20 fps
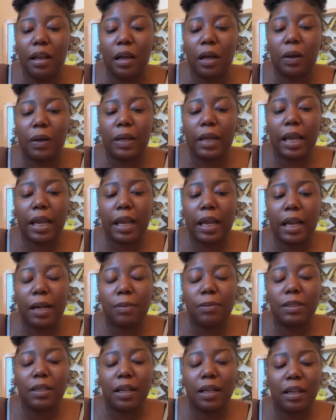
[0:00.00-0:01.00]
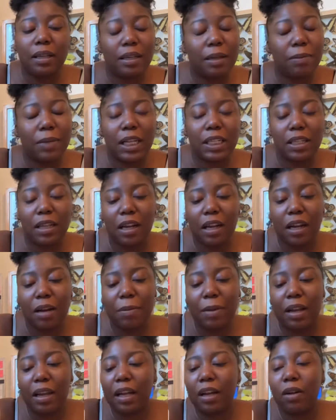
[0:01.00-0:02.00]
Okay, and I'm not talking
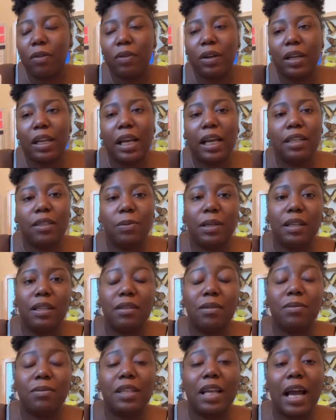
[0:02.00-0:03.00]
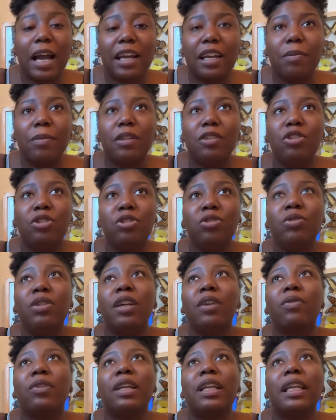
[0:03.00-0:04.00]
about like a relax because I'm tired, but you
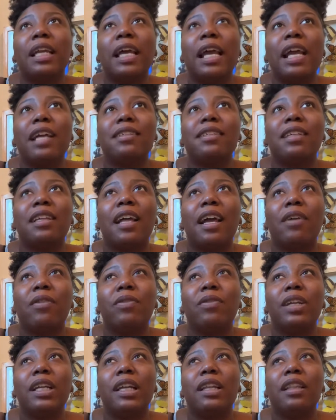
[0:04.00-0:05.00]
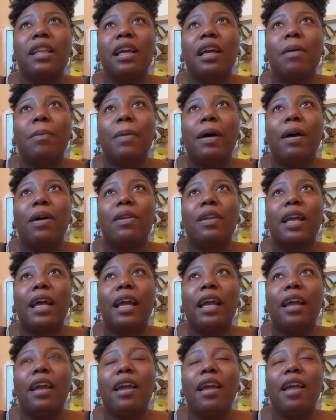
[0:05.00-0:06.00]
can relax and like really think about
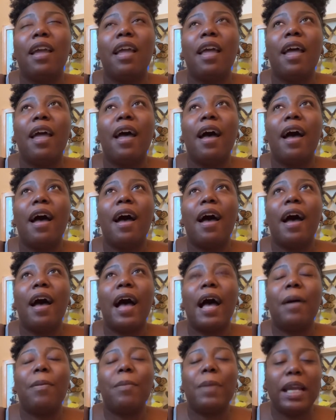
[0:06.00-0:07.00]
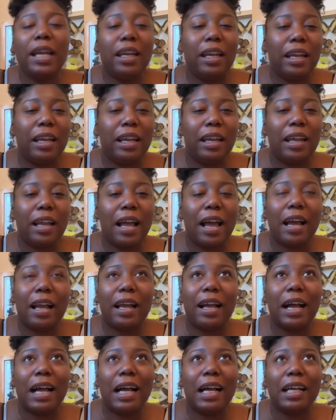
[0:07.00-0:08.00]
like, I made it. I
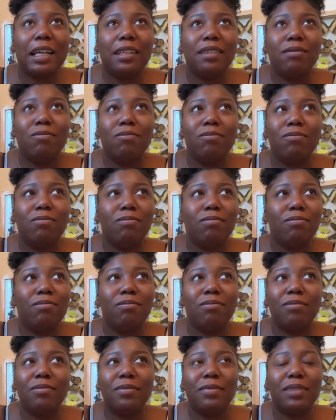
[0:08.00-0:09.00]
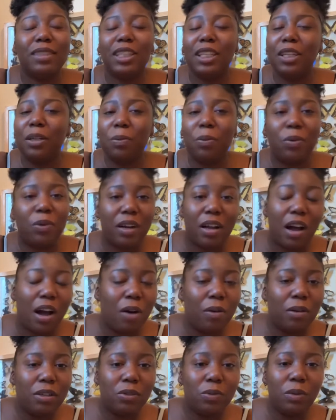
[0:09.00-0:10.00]
got to the point I
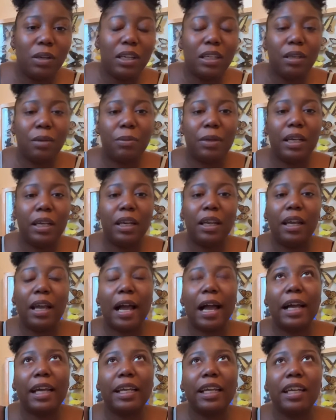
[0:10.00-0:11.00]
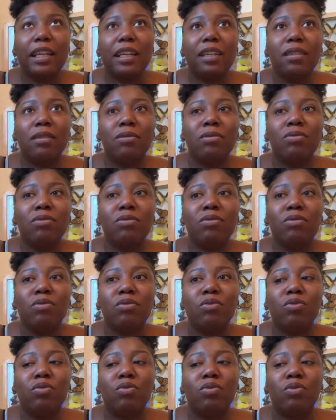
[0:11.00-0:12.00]
always wanted to be. I can
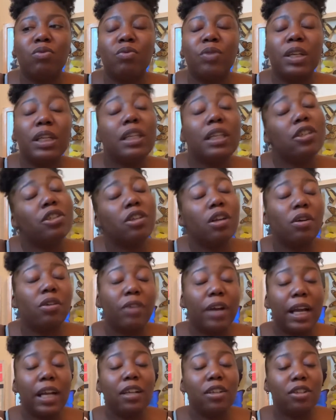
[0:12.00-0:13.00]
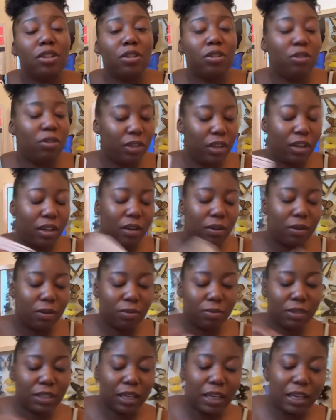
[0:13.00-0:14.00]
really show gratitude. You know what
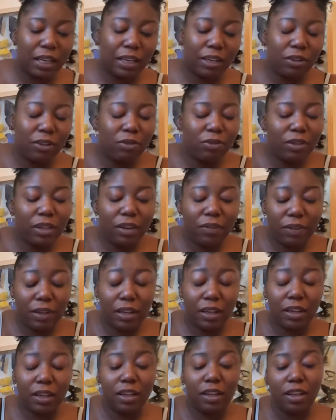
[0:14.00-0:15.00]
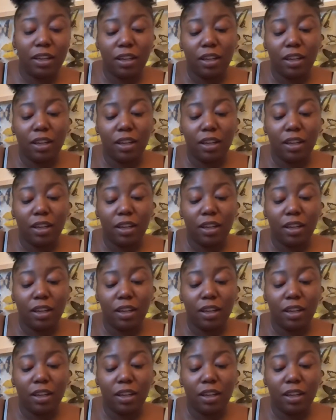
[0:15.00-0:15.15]
I'm saying? Like you feeling good.